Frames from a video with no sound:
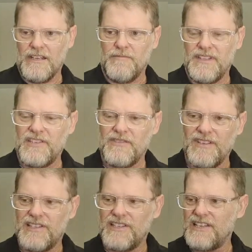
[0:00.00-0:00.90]
But this
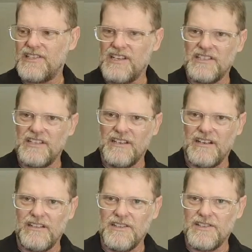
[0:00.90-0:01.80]
was
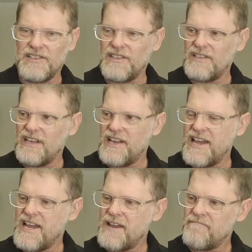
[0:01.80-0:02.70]

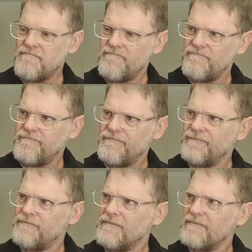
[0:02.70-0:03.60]
$60
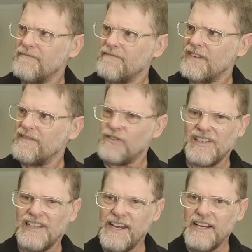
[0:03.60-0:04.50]
for a
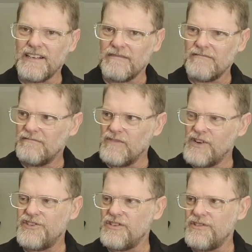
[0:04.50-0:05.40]
liter,
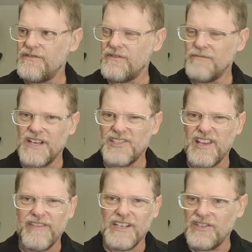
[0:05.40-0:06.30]
reduced from like
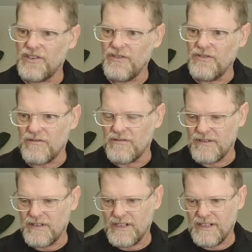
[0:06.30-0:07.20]
72.
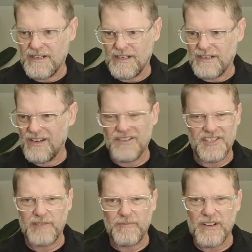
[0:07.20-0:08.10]
God,
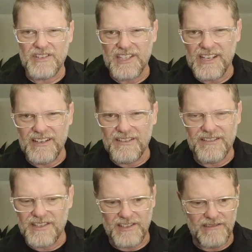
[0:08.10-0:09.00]
spirits here
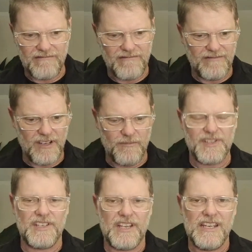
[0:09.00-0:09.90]
is
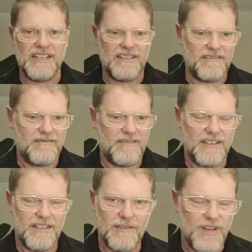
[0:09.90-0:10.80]
obscene,
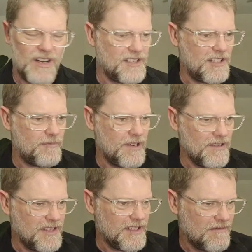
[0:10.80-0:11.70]
price of
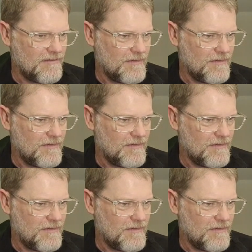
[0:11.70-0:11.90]
spirits.